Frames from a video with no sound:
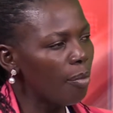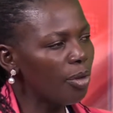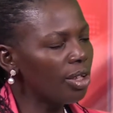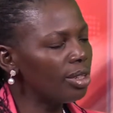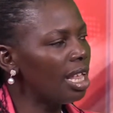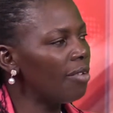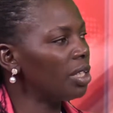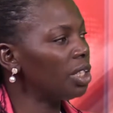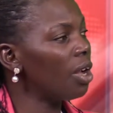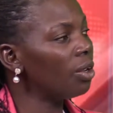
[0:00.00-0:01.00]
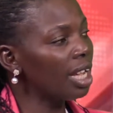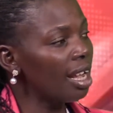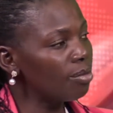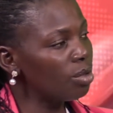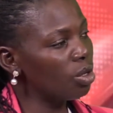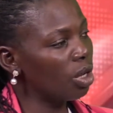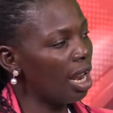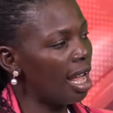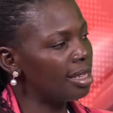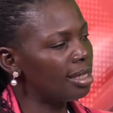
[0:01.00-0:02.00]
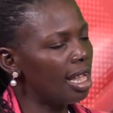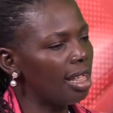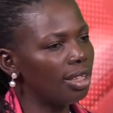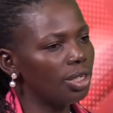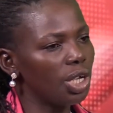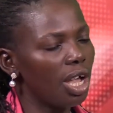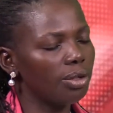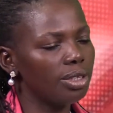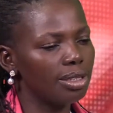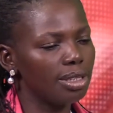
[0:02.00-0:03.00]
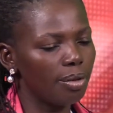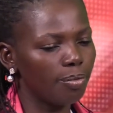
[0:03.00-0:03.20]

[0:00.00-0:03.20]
Because if a child comes to class and the child is